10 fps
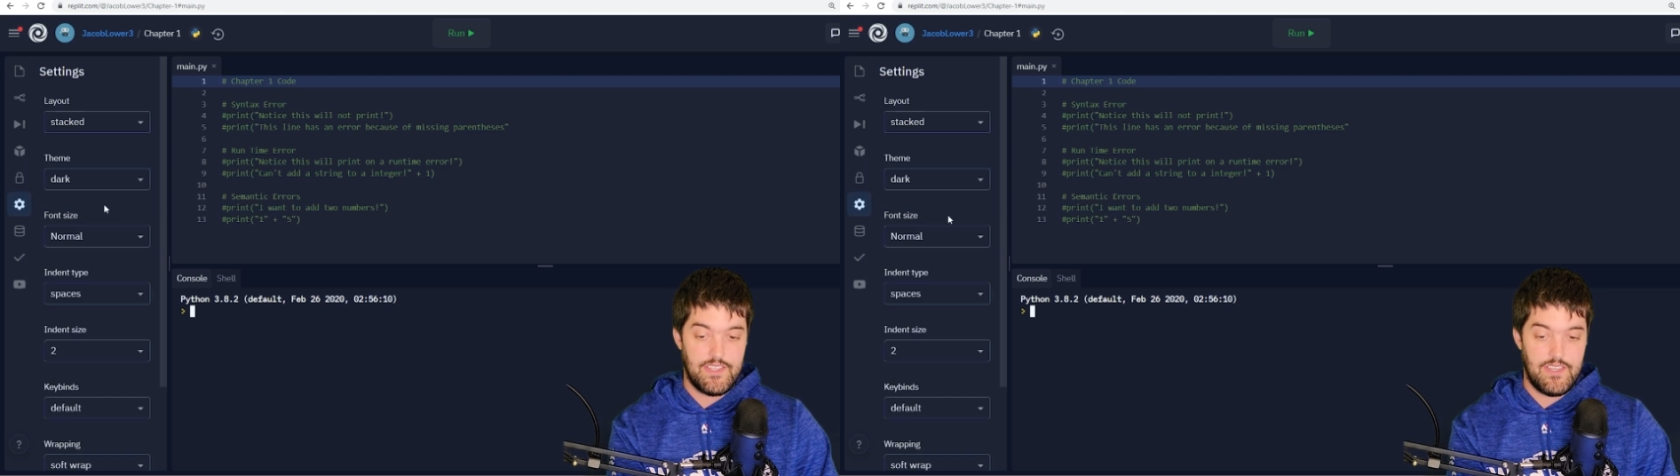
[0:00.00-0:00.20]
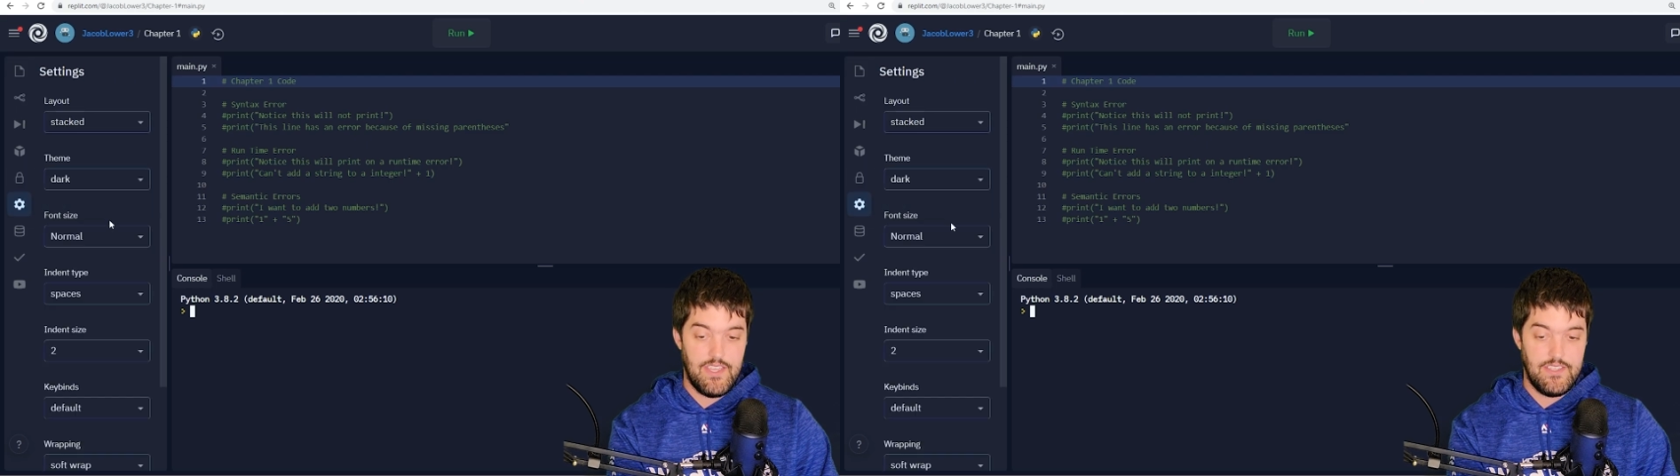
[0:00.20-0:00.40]

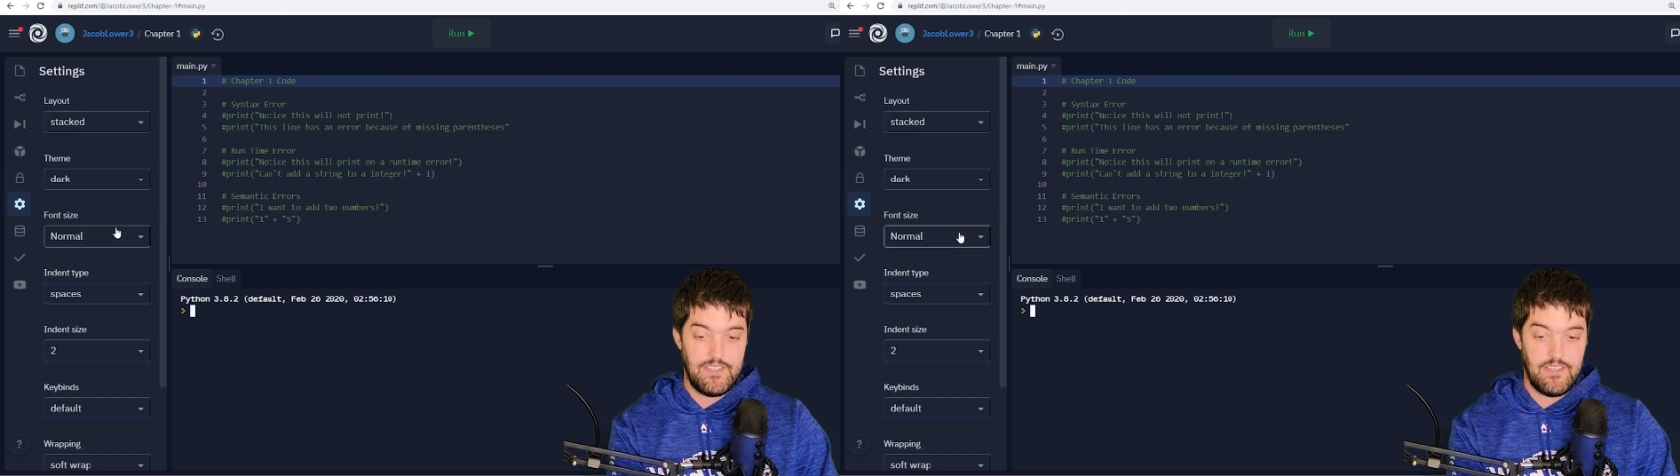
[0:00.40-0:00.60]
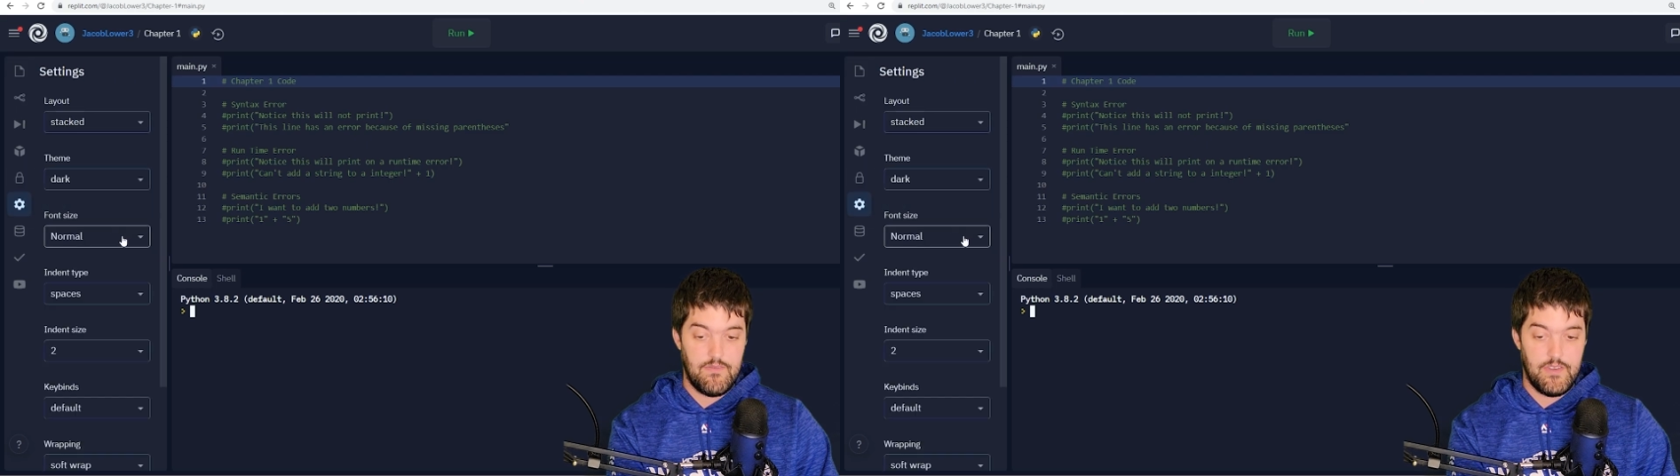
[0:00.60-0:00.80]
little
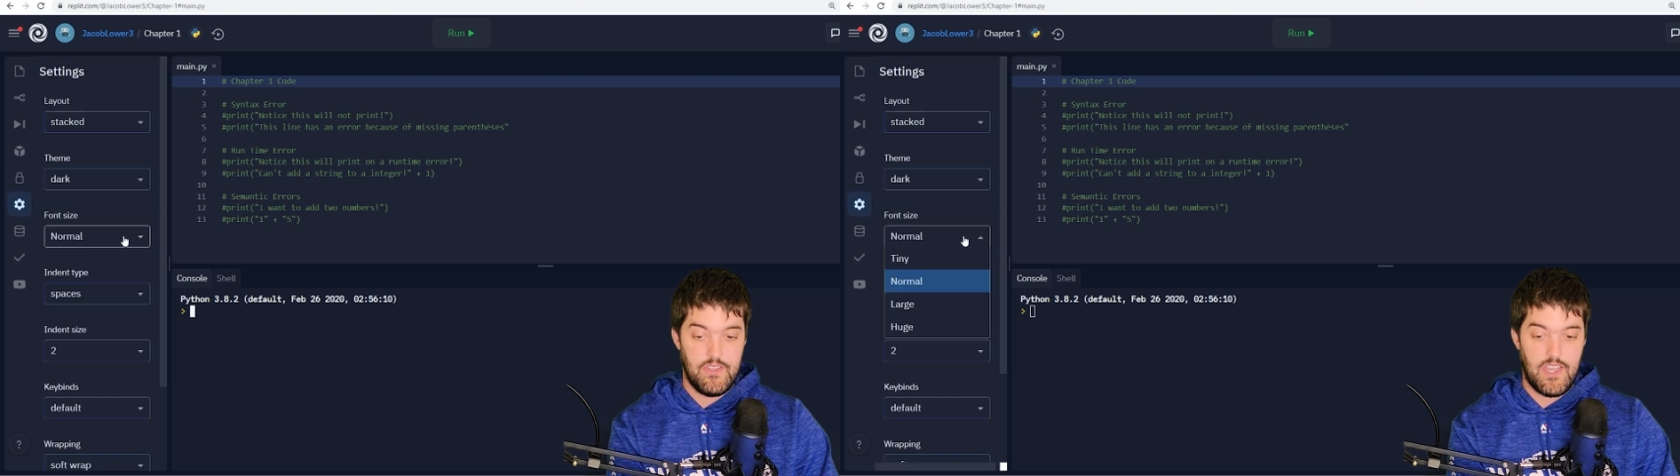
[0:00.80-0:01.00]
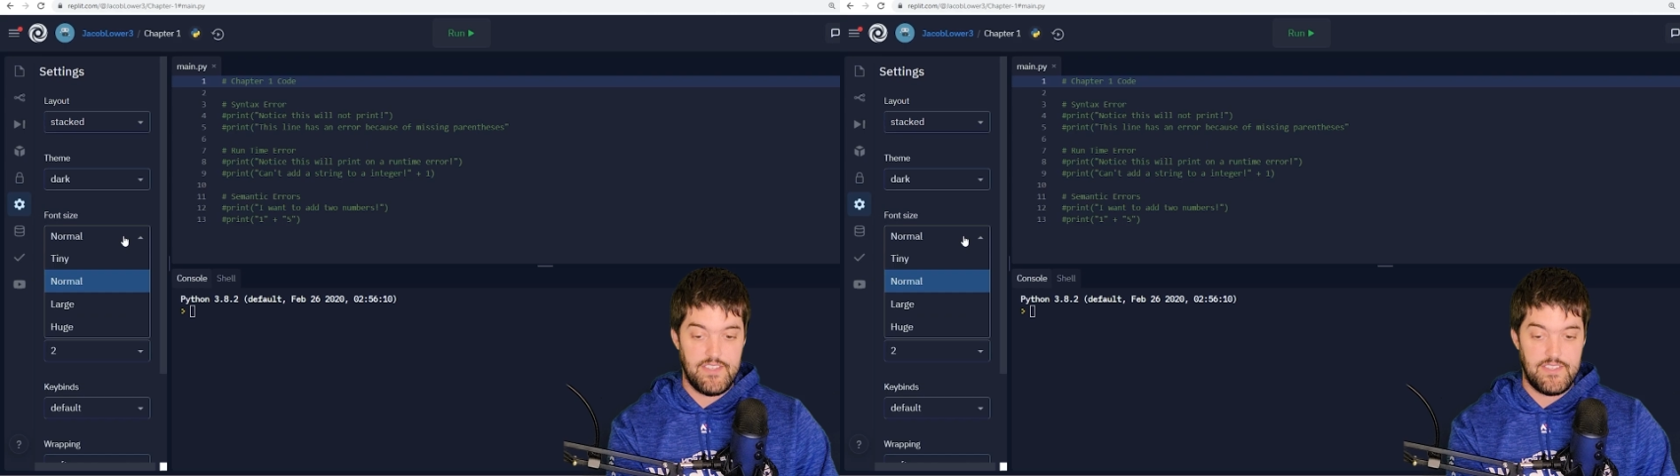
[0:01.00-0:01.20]
easier for
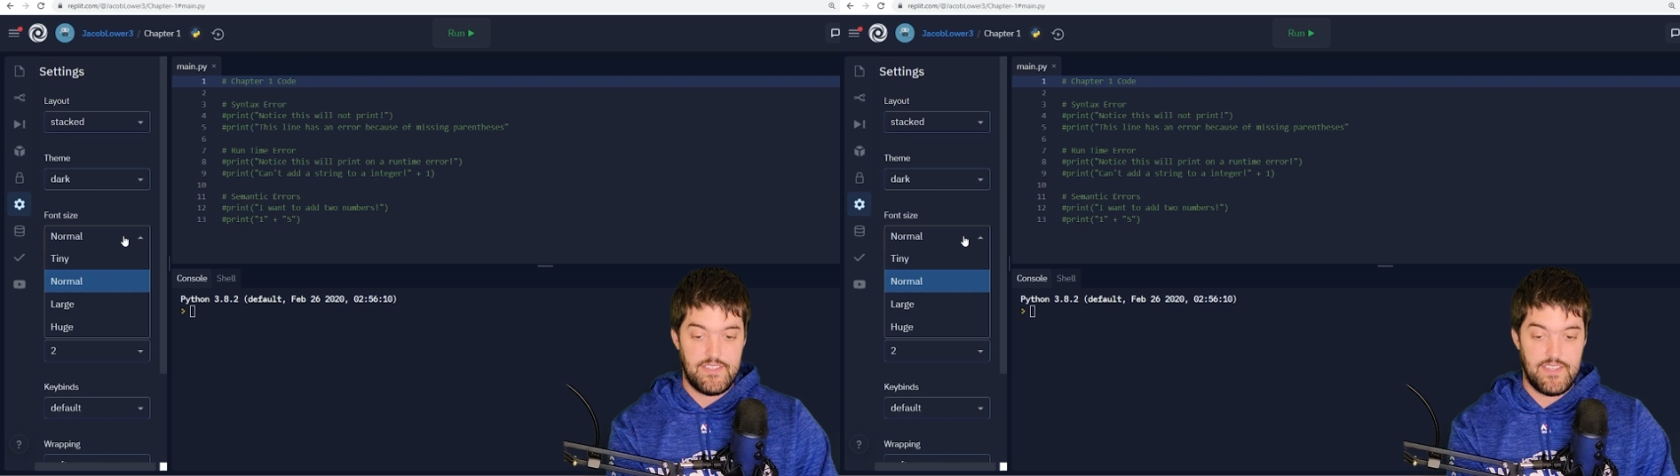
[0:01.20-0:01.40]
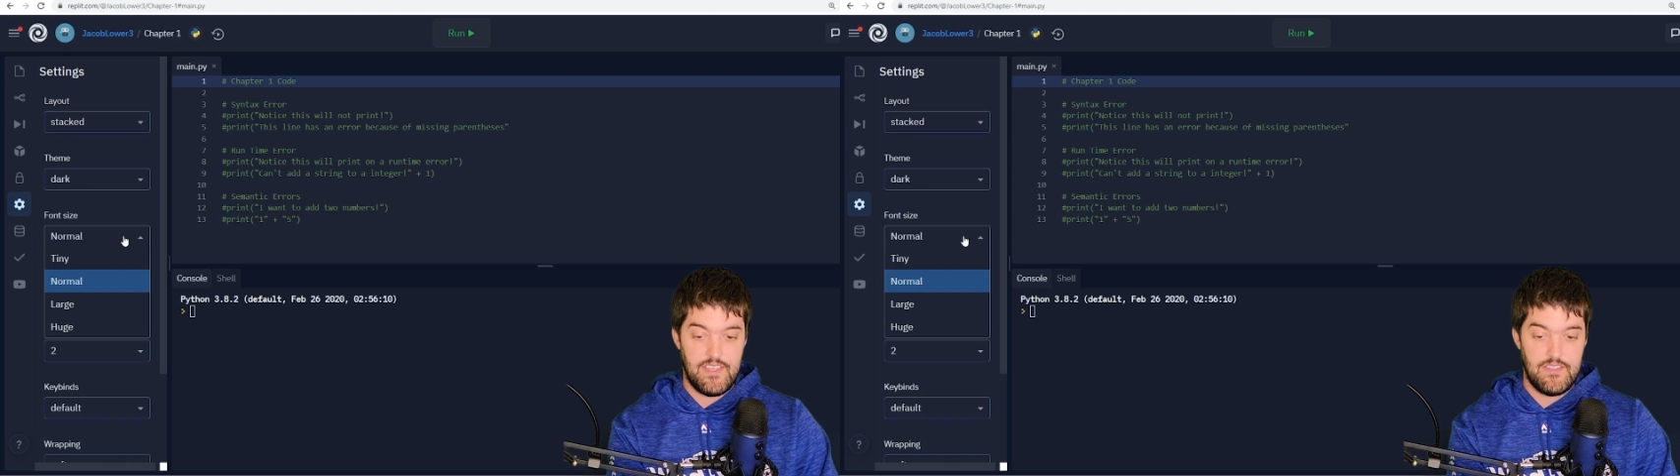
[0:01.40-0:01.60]
you guys
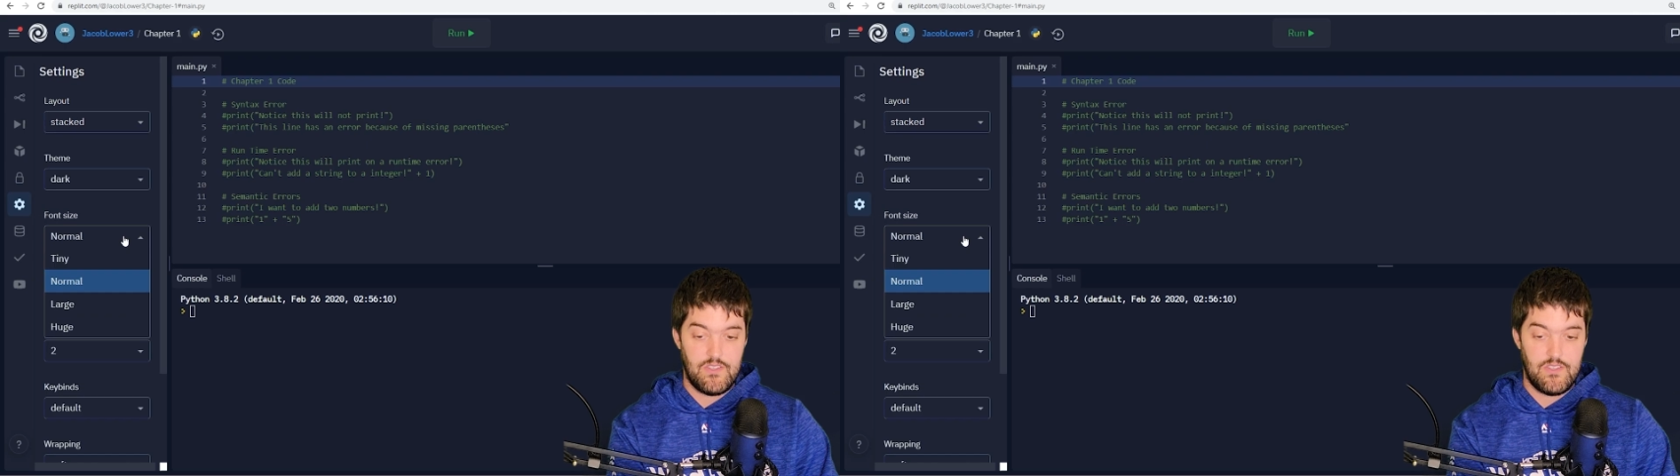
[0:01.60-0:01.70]
to see.